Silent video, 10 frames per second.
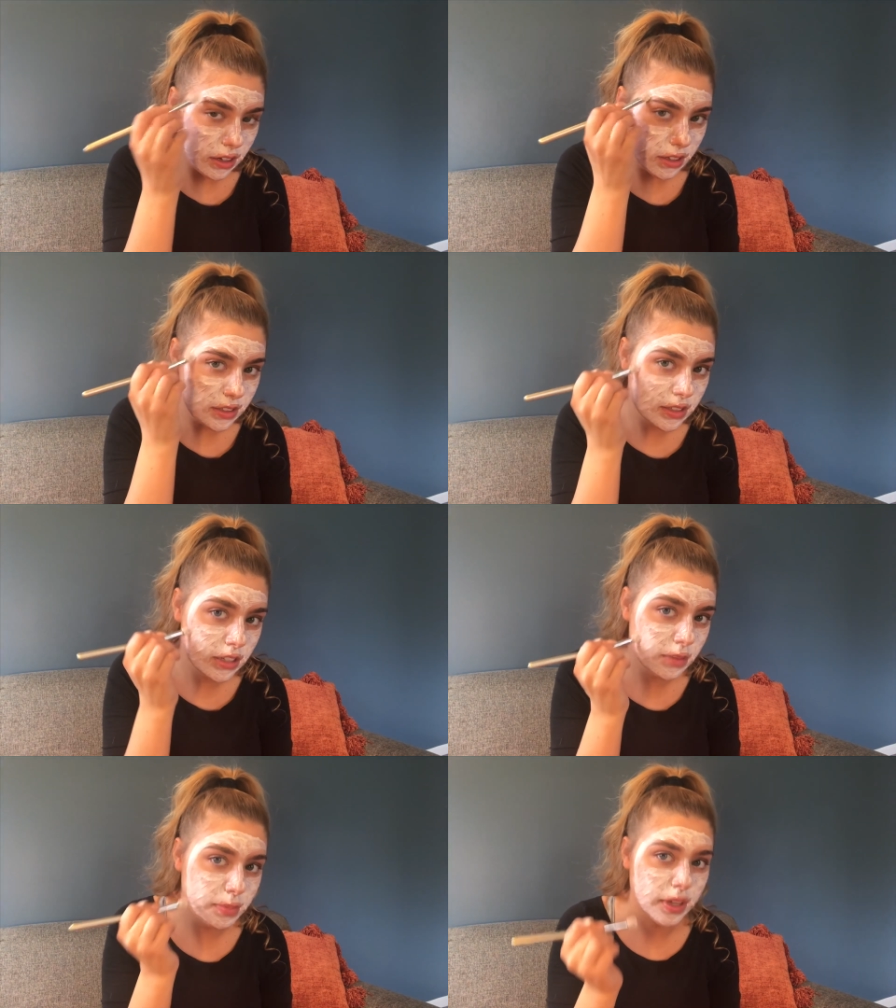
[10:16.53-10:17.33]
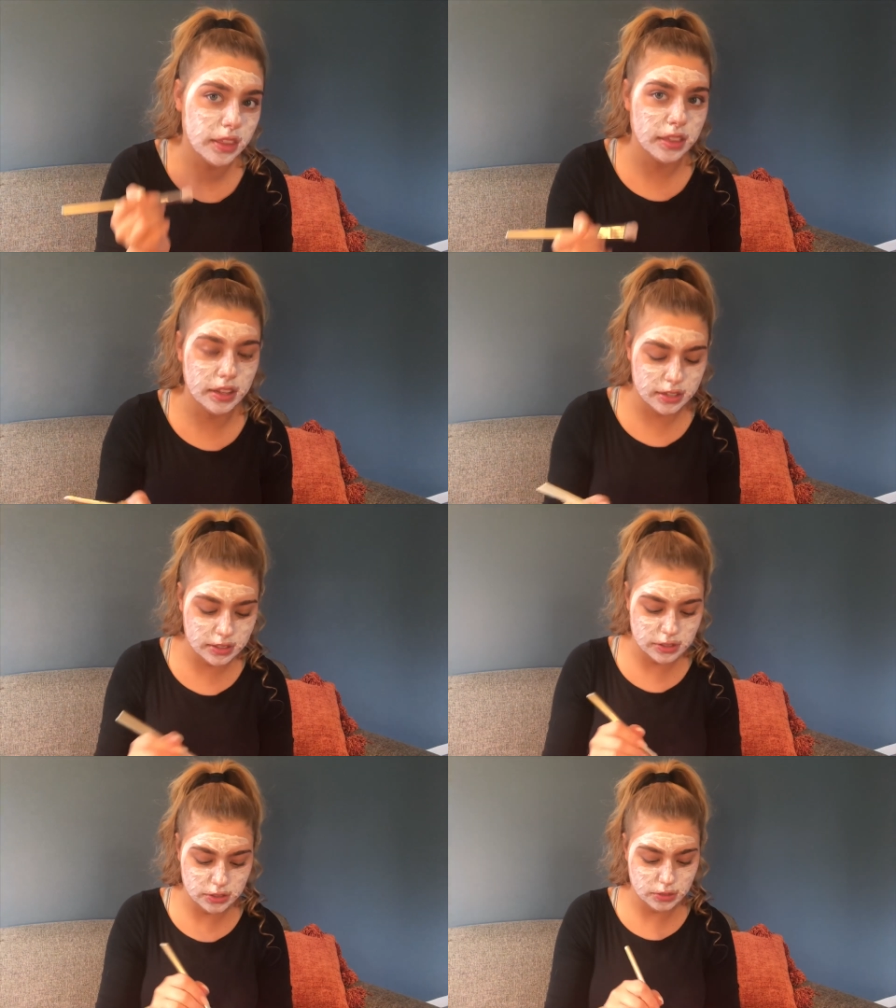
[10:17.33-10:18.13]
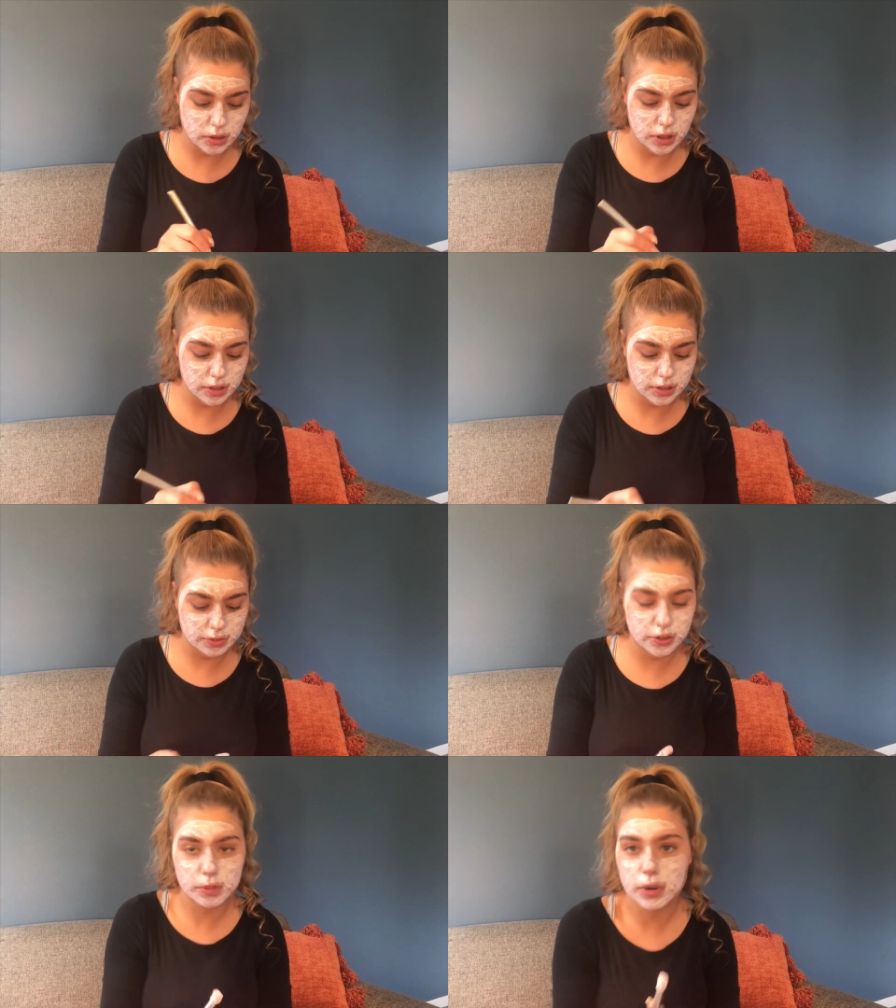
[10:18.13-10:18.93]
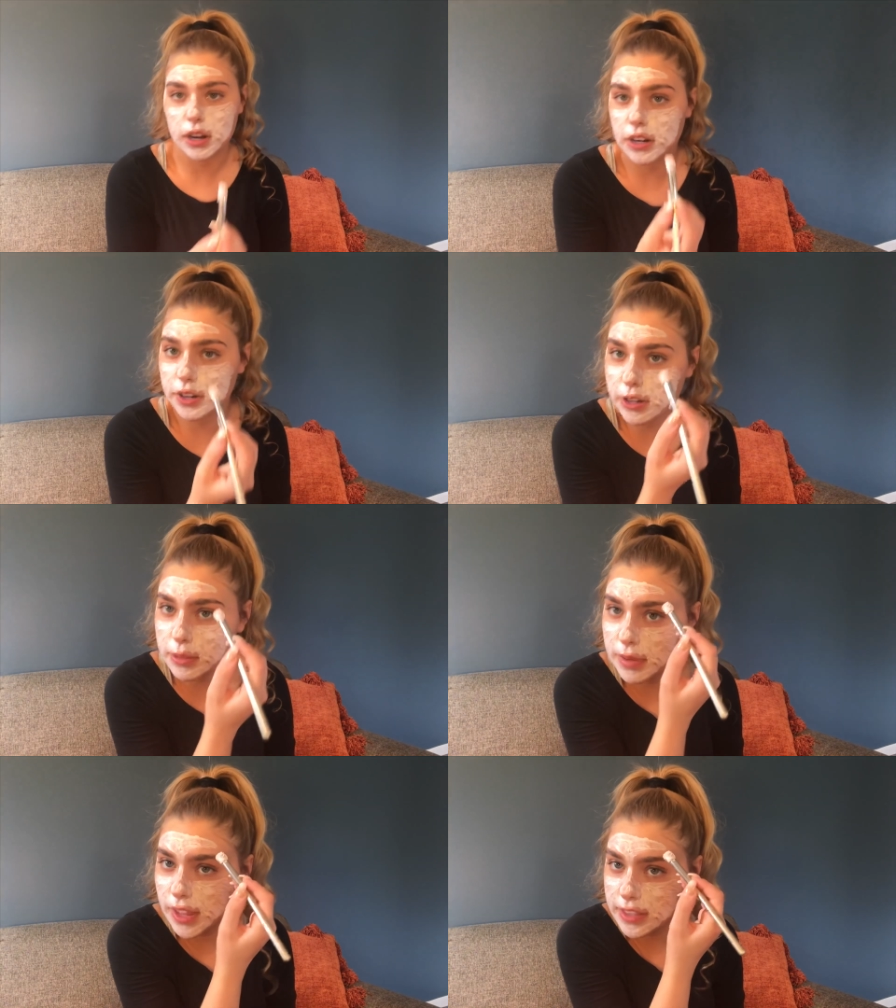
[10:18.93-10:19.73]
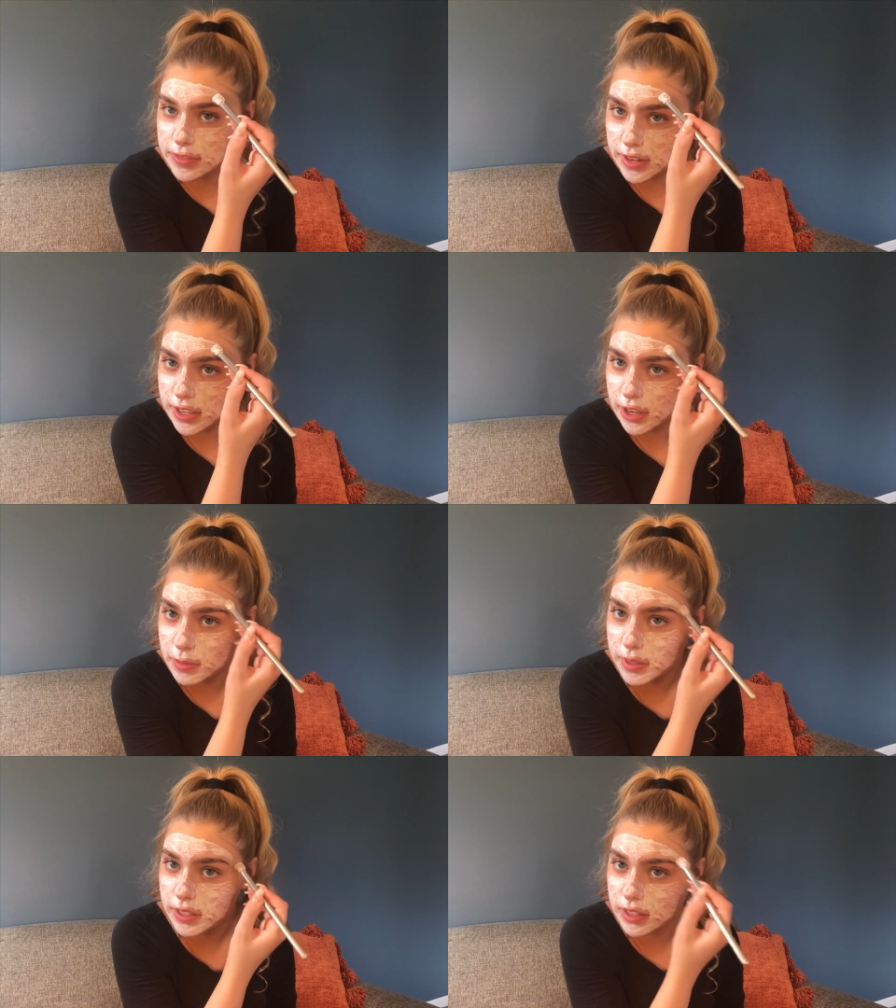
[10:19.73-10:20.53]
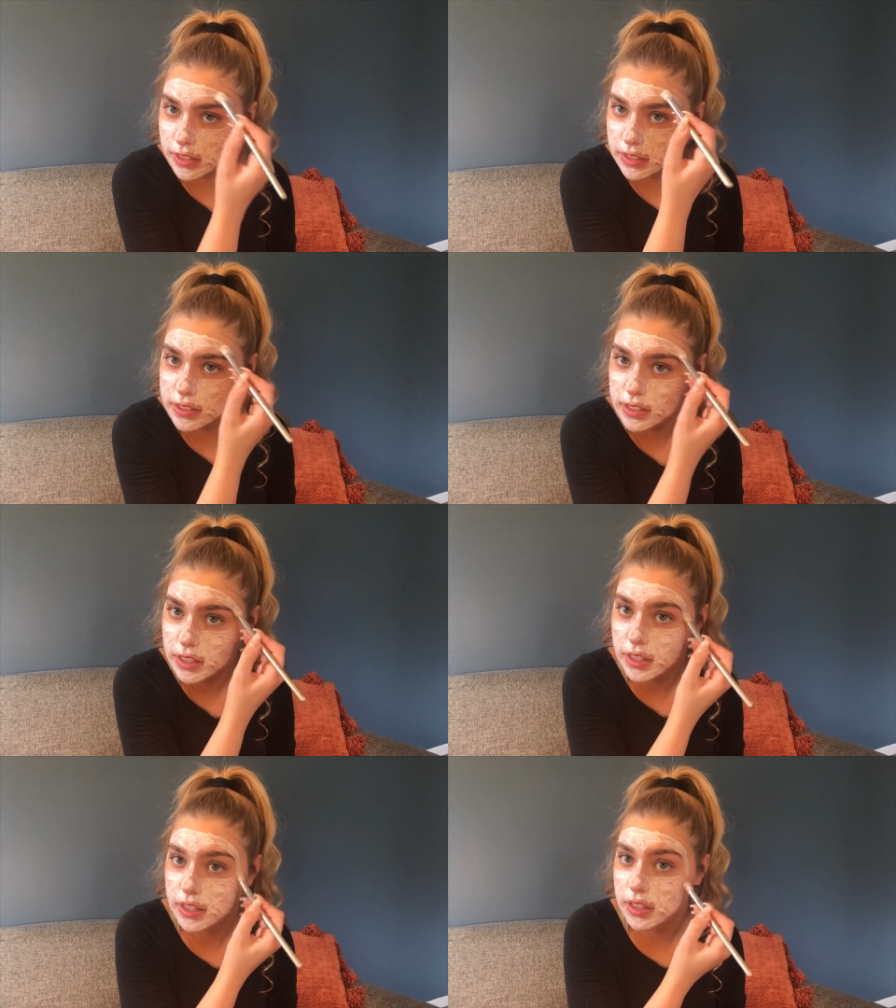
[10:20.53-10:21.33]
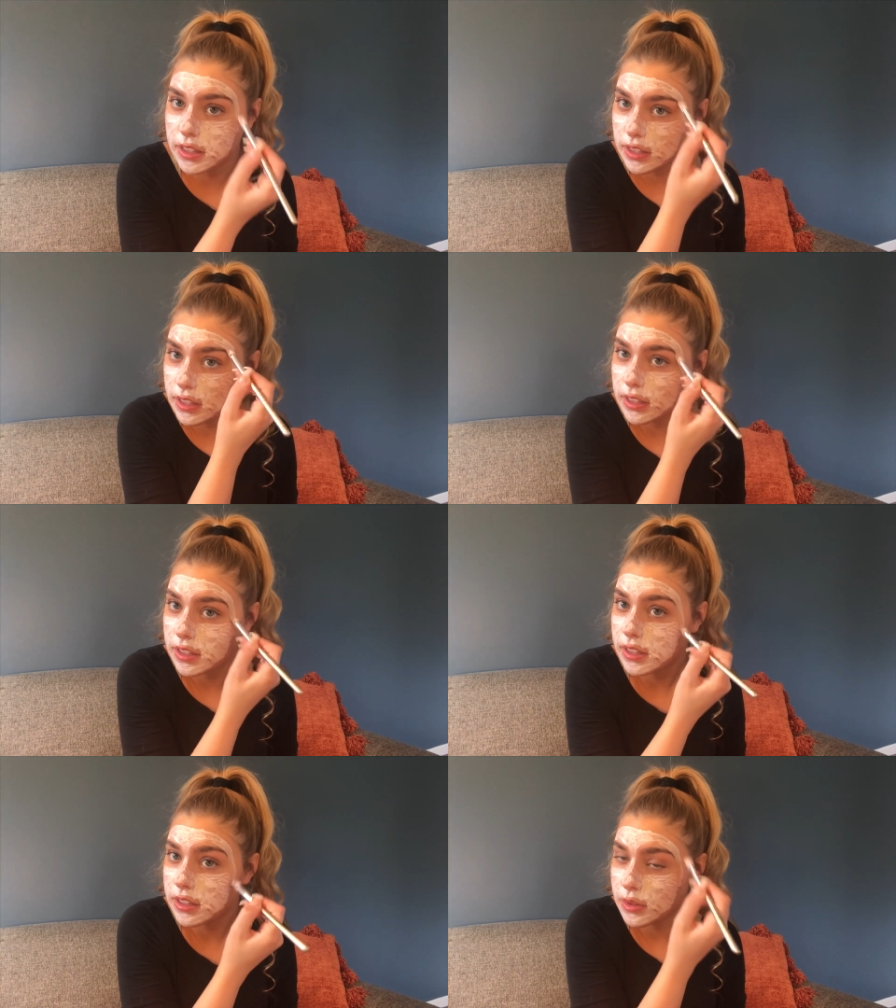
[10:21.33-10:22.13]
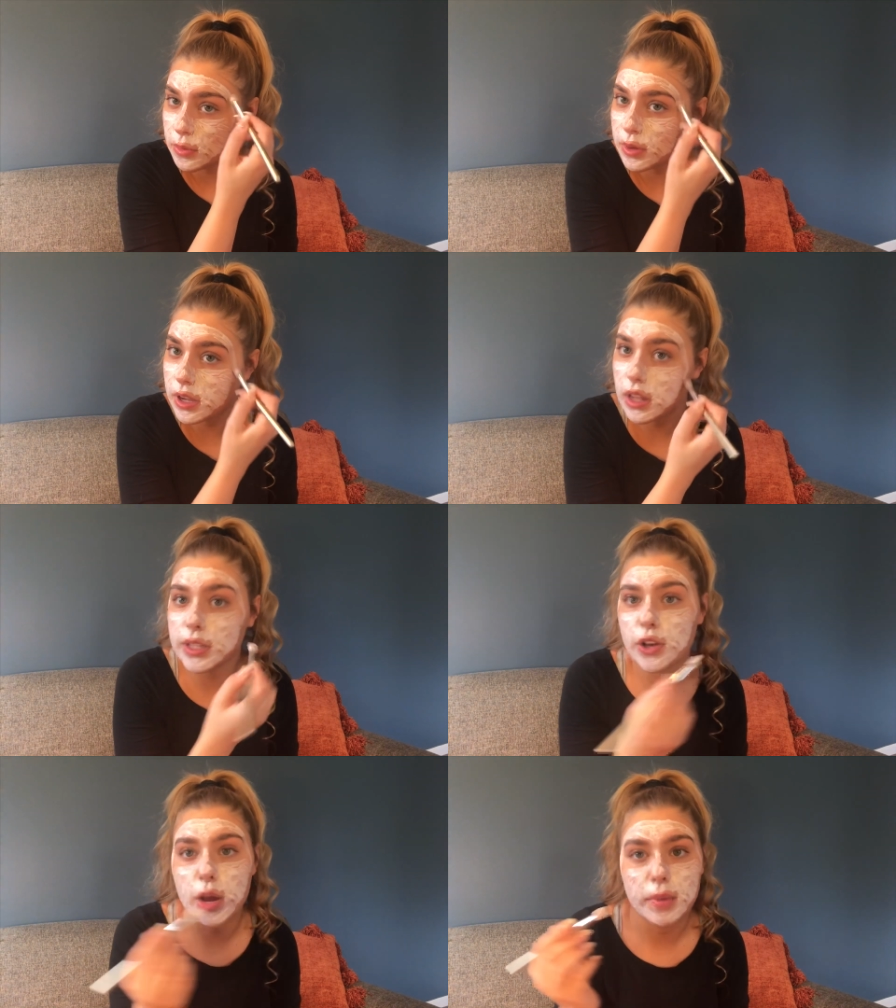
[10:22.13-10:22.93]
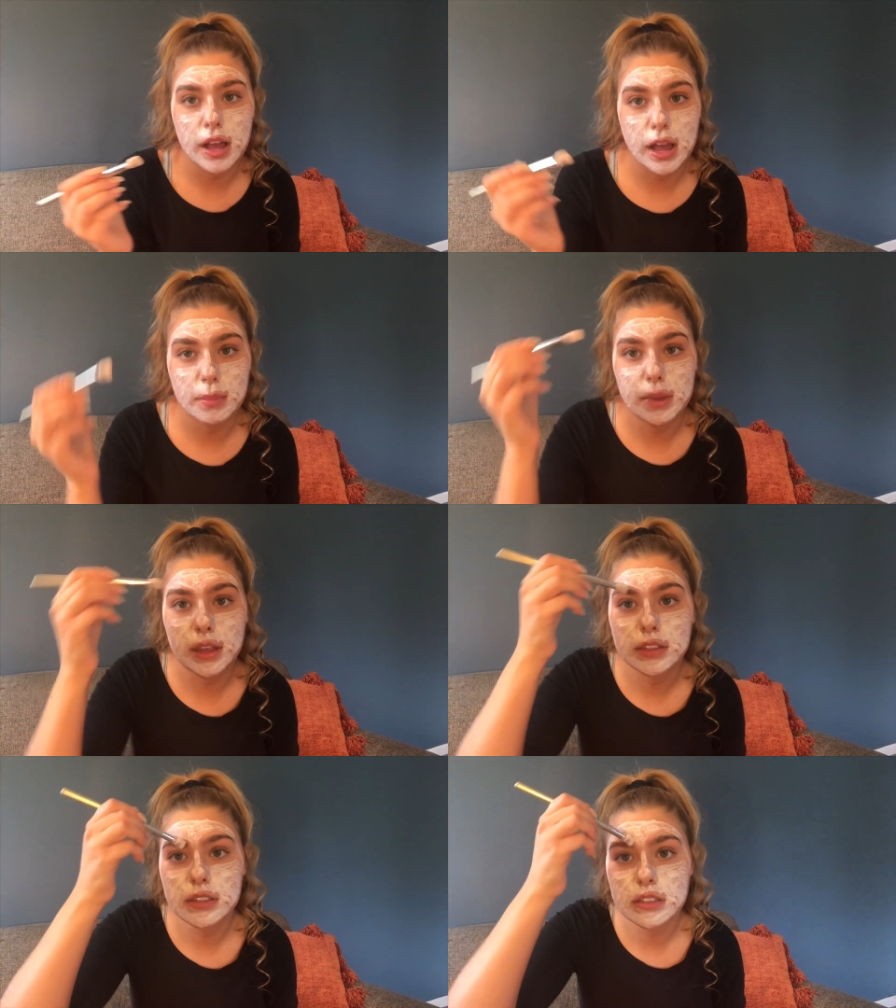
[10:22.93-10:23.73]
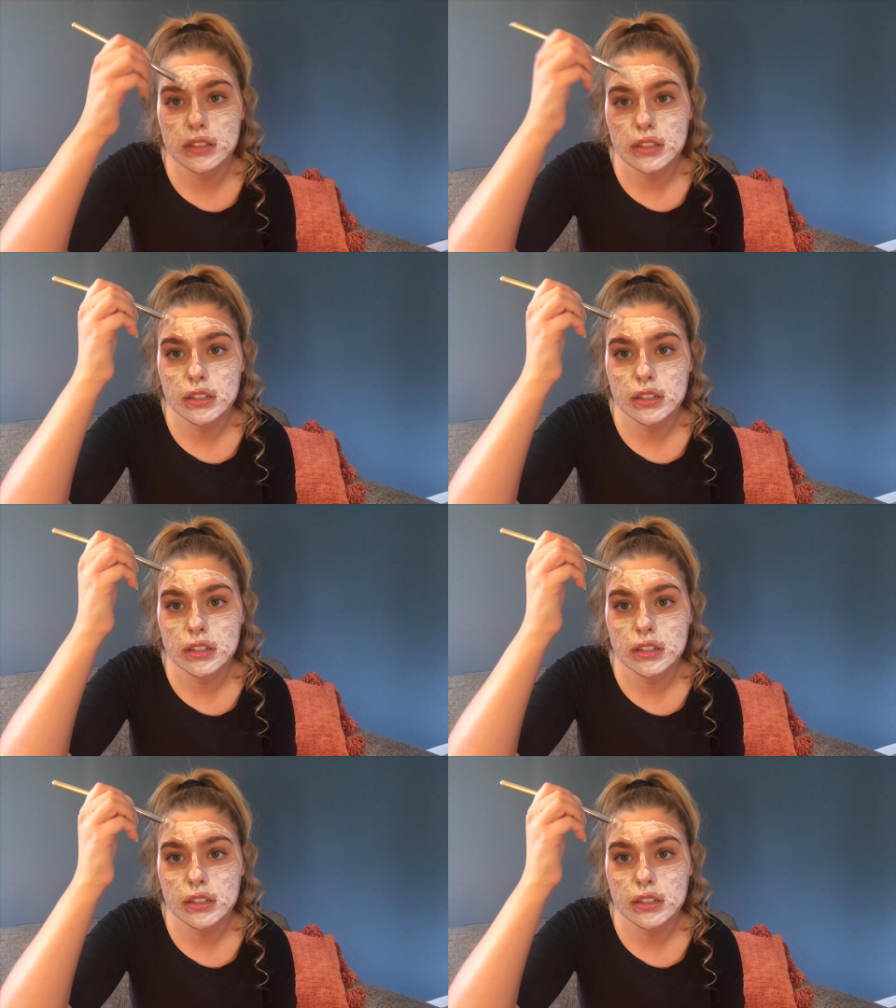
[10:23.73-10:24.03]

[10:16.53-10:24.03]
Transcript: Honestly, big thanks to Alya for partnering with me on this video because we all know I'm a hot mess.